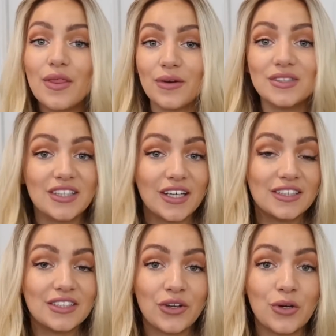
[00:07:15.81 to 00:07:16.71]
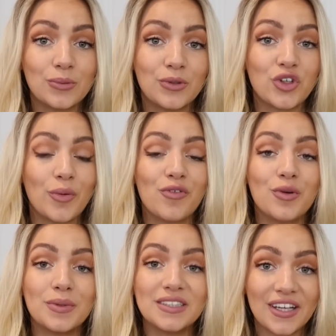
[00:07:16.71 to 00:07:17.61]
those things in your wardrobe if
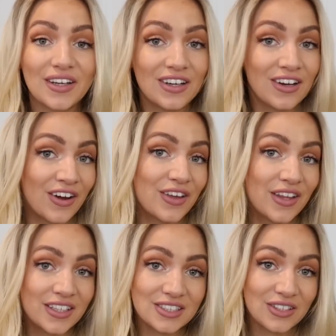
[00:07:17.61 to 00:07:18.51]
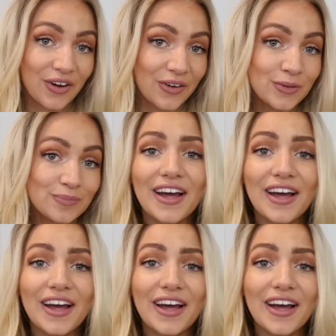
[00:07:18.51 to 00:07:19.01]
you particularly like their style.